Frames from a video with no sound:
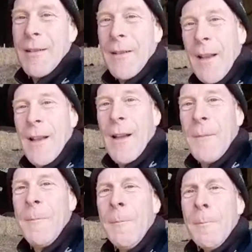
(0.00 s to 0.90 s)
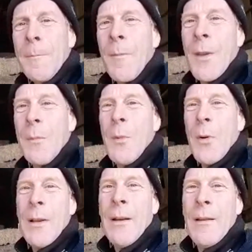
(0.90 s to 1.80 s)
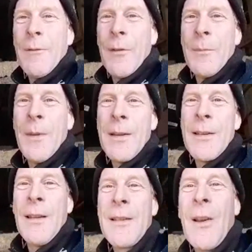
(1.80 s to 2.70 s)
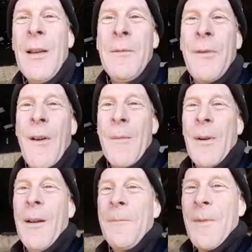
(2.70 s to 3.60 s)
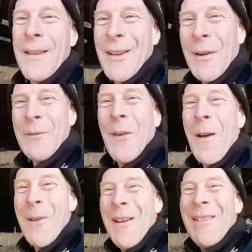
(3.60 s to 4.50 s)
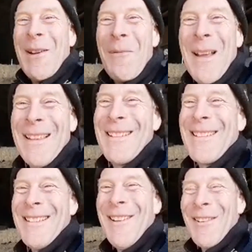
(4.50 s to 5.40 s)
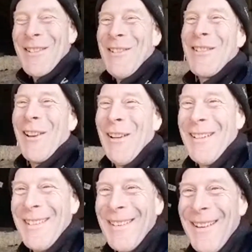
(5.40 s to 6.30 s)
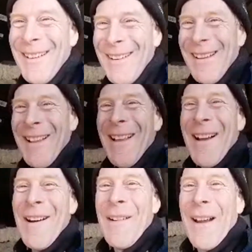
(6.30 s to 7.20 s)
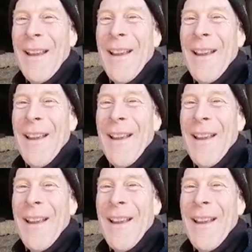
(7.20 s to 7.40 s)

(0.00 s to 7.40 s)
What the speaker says: Good morning from the silent farmer. The silent farmer who comments. He's not too silent. All right.